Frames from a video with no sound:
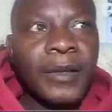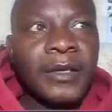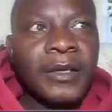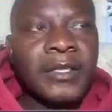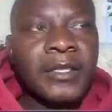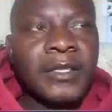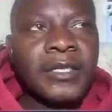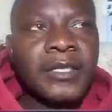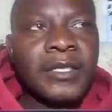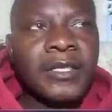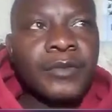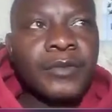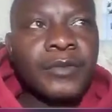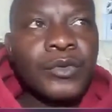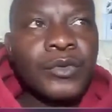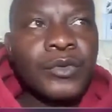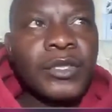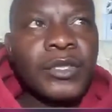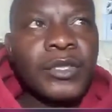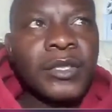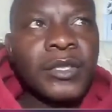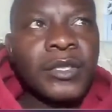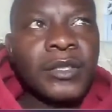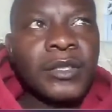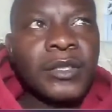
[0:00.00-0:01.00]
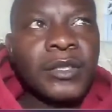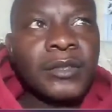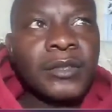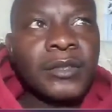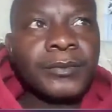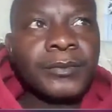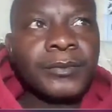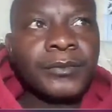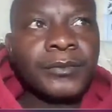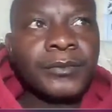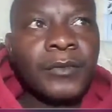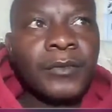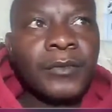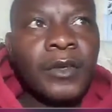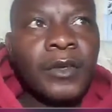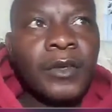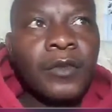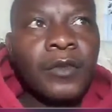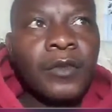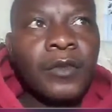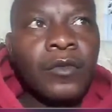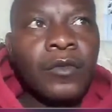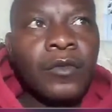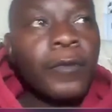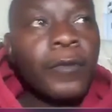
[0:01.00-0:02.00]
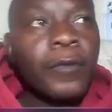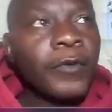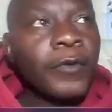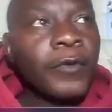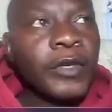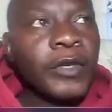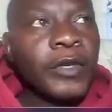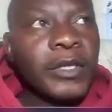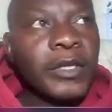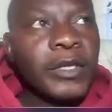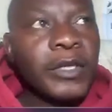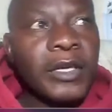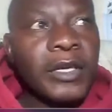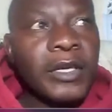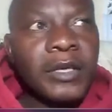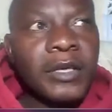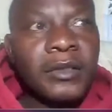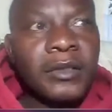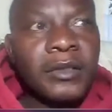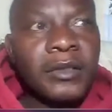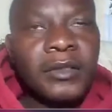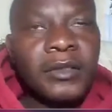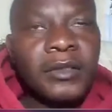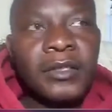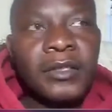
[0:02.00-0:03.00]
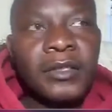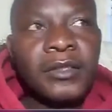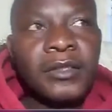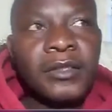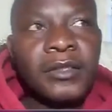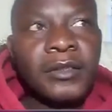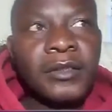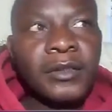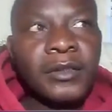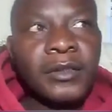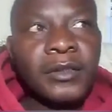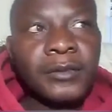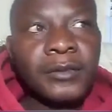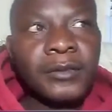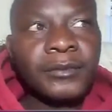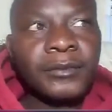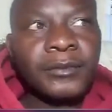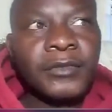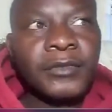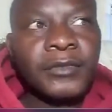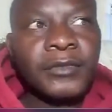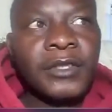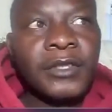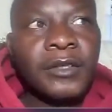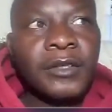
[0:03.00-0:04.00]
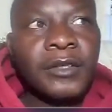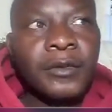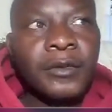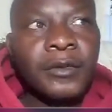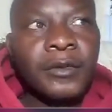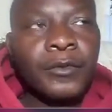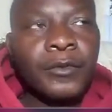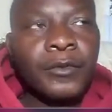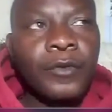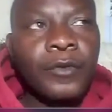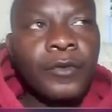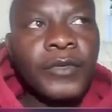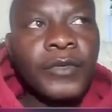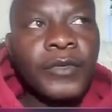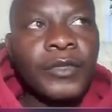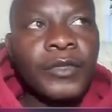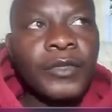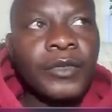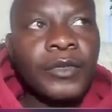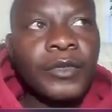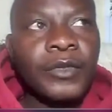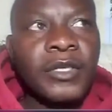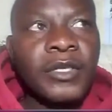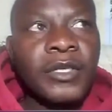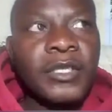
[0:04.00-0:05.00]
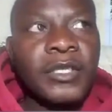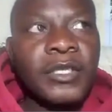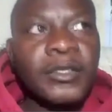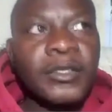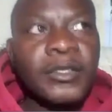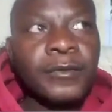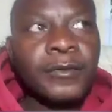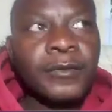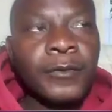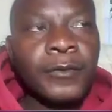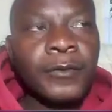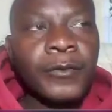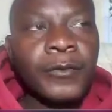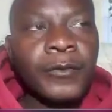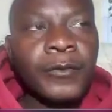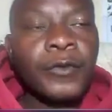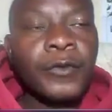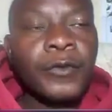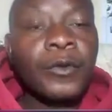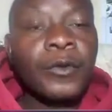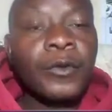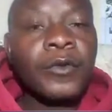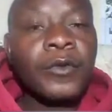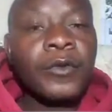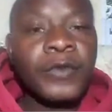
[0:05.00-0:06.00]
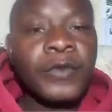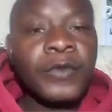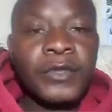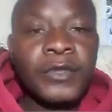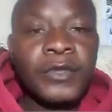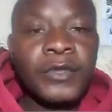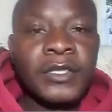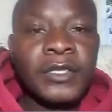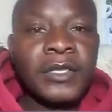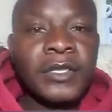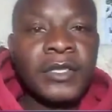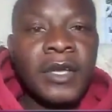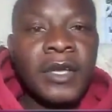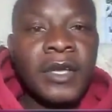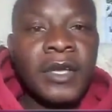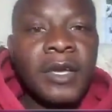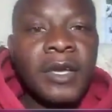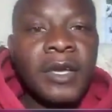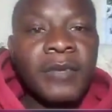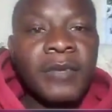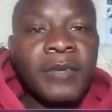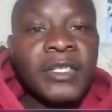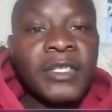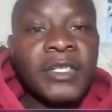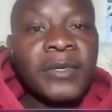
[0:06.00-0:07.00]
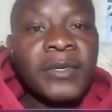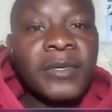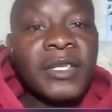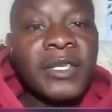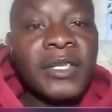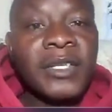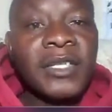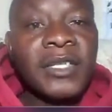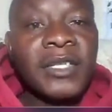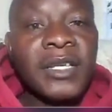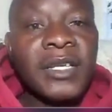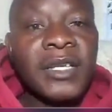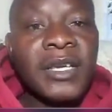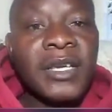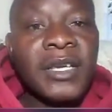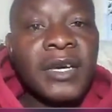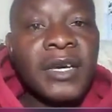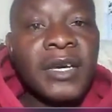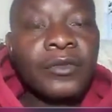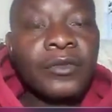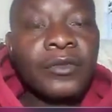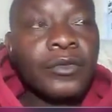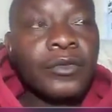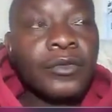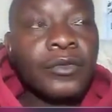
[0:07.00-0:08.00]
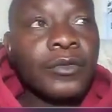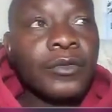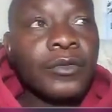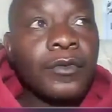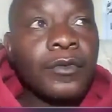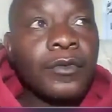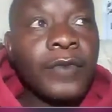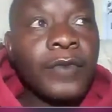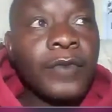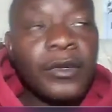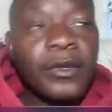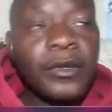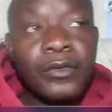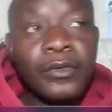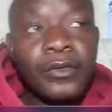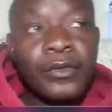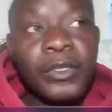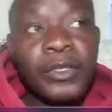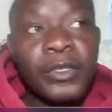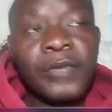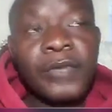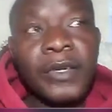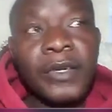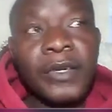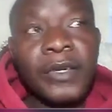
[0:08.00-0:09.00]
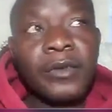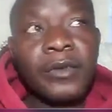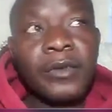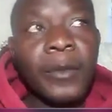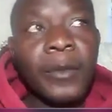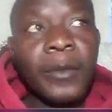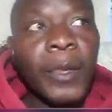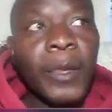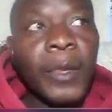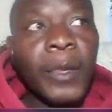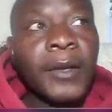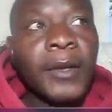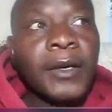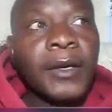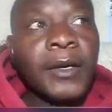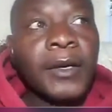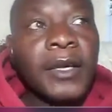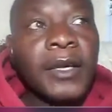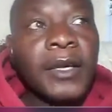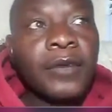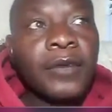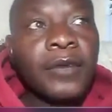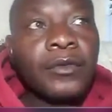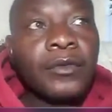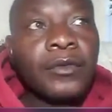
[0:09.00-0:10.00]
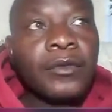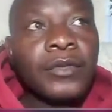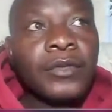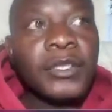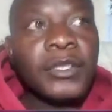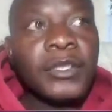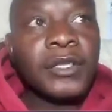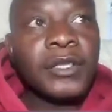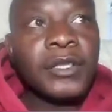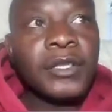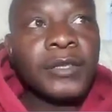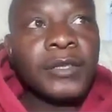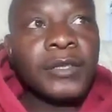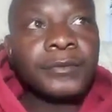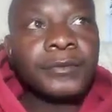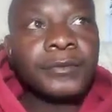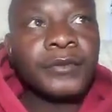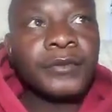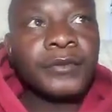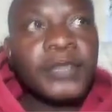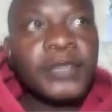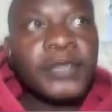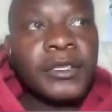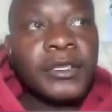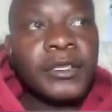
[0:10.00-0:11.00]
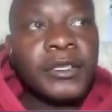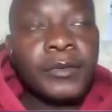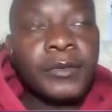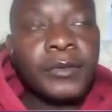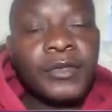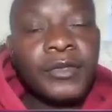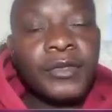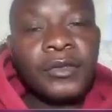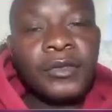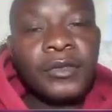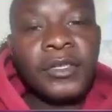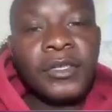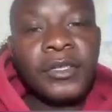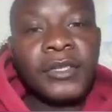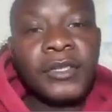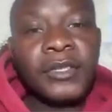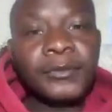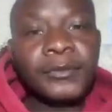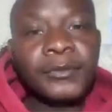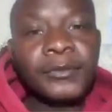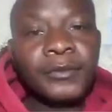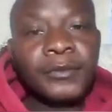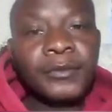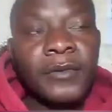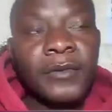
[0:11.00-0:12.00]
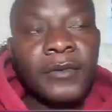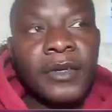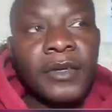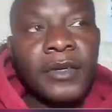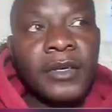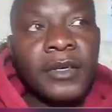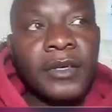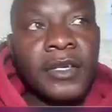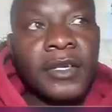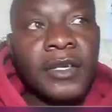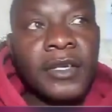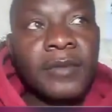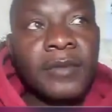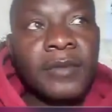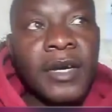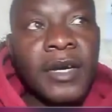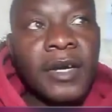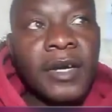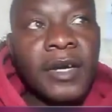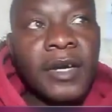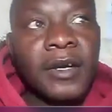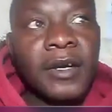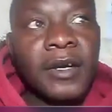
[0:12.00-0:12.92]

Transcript: seems good, hopefully, like in the next conference or the next few conferences, my table and then get to find out to divide. Nayo guti you represent anything. Nema